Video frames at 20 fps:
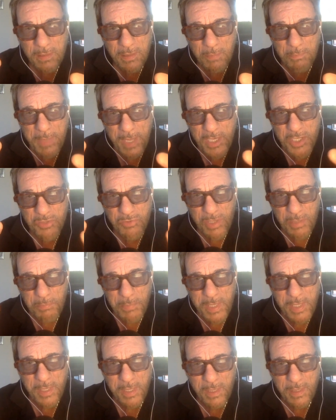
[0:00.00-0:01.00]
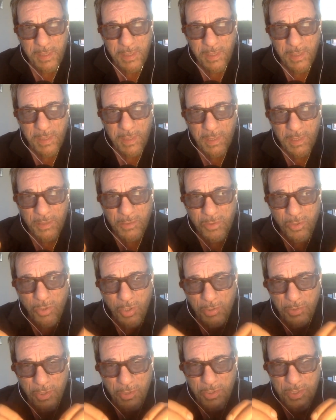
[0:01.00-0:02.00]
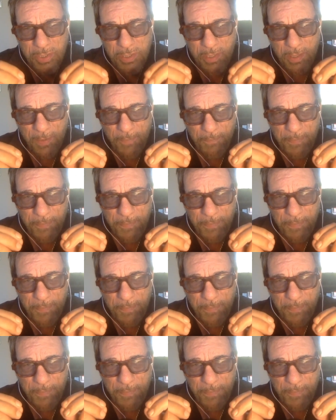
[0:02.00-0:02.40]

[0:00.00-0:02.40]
the mainstream media, to all those